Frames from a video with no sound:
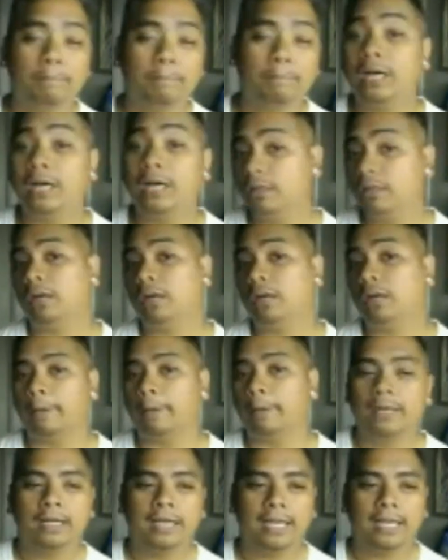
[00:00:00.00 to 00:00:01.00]
But,
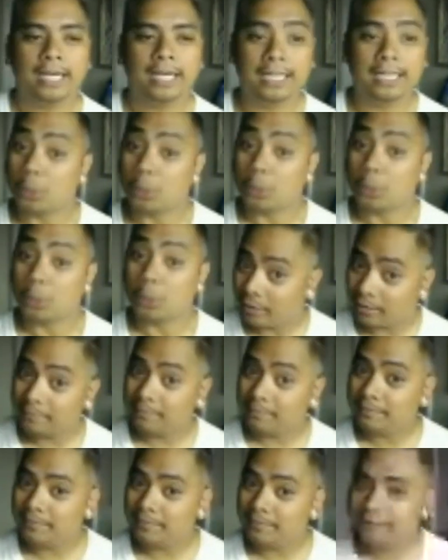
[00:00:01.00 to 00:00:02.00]
it is
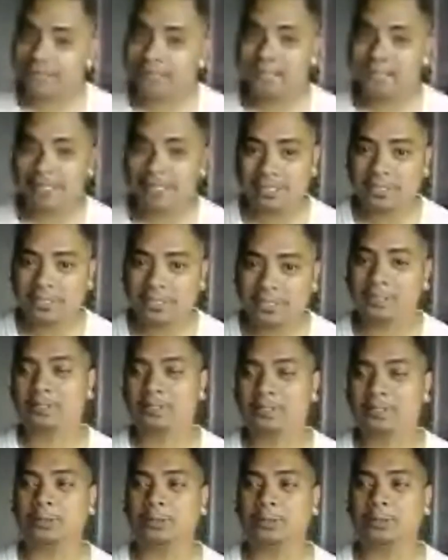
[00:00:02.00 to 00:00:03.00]
open
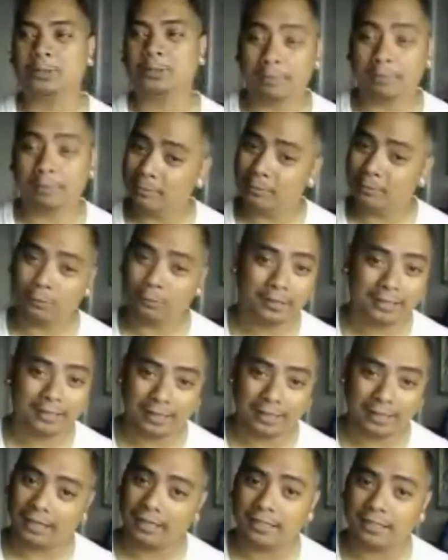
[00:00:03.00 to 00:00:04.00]
to the people with
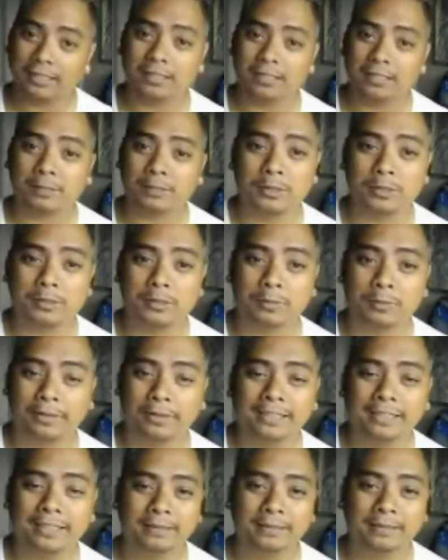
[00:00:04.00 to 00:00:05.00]
a lot of disposable
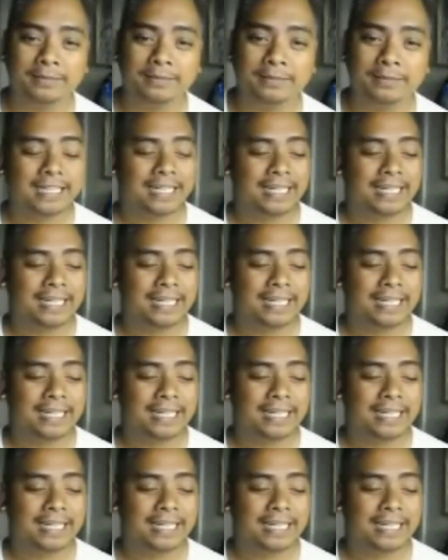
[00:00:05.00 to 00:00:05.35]
income.